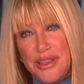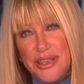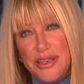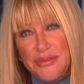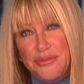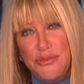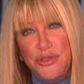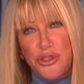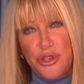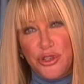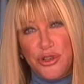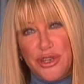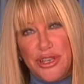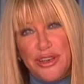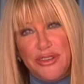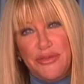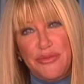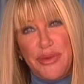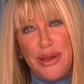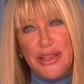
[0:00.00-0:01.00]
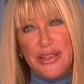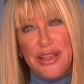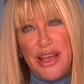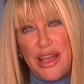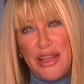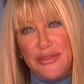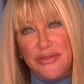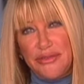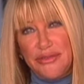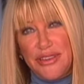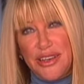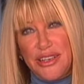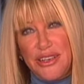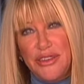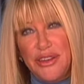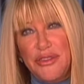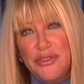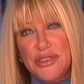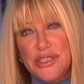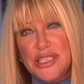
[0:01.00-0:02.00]
the journey of my life. I
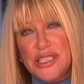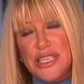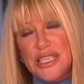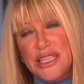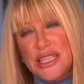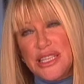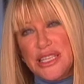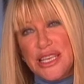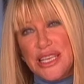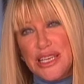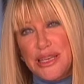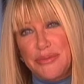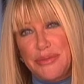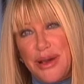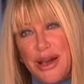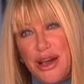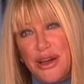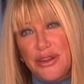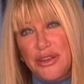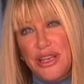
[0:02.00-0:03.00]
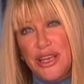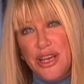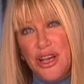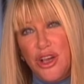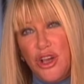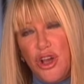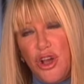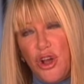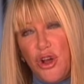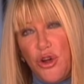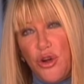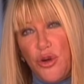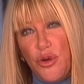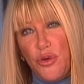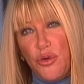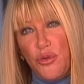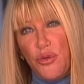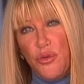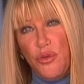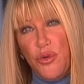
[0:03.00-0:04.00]
don't ever sit and think about
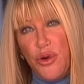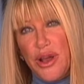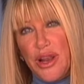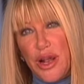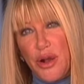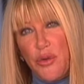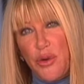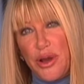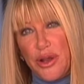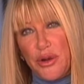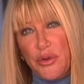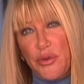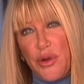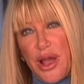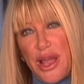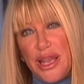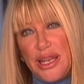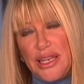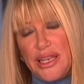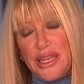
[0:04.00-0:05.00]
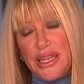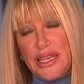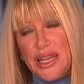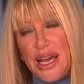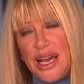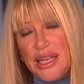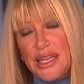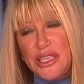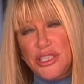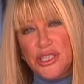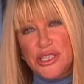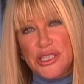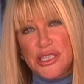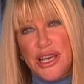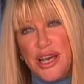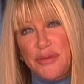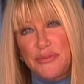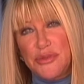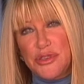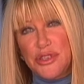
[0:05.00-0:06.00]
what I want to write. It kind of just
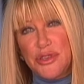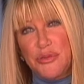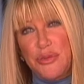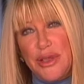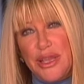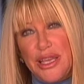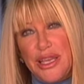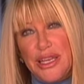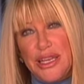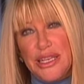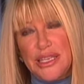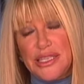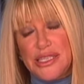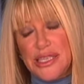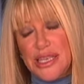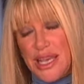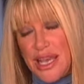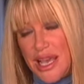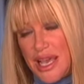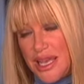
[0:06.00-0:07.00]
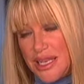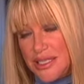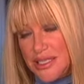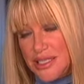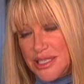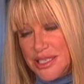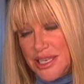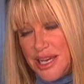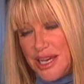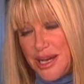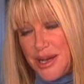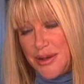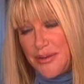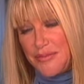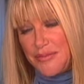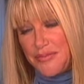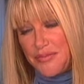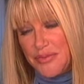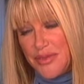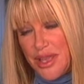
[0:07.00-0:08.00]
comes to me, and it's and
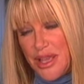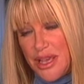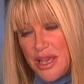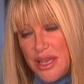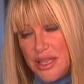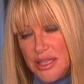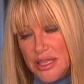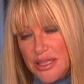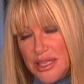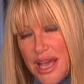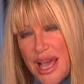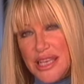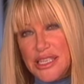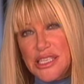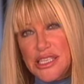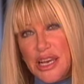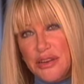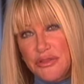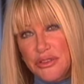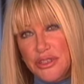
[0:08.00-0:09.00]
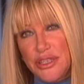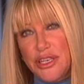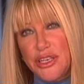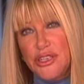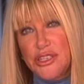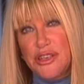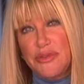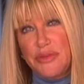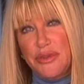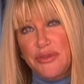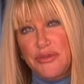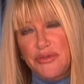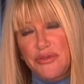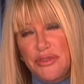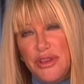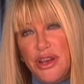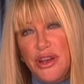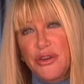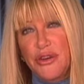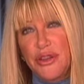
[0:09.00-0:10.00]
um, the last several years I've been
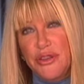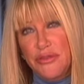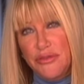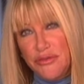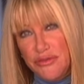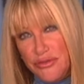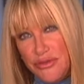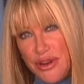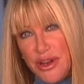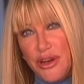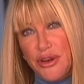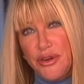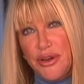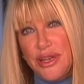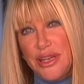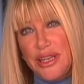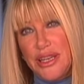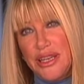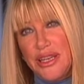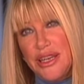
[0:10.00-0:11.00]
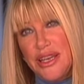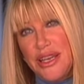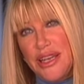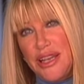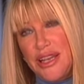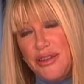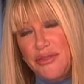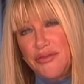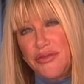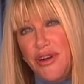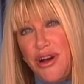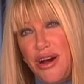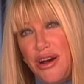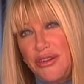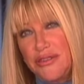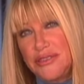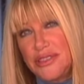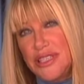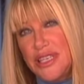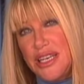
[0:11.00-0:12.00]
very, very
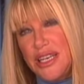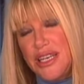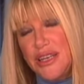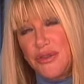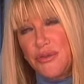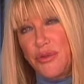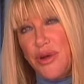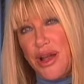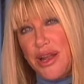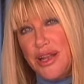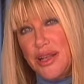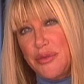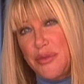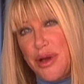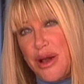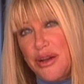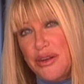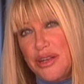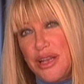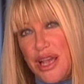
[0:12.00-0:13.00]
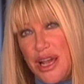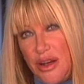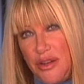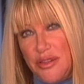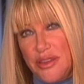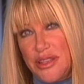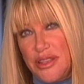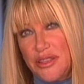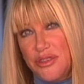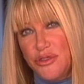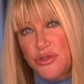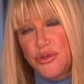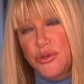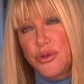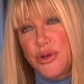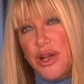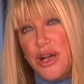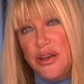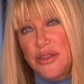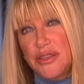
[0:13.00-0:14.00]
involved in writing about health,
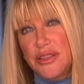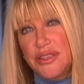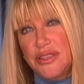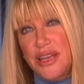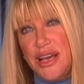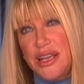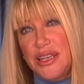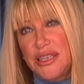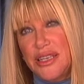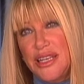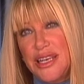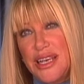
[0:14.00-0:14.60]
true health, not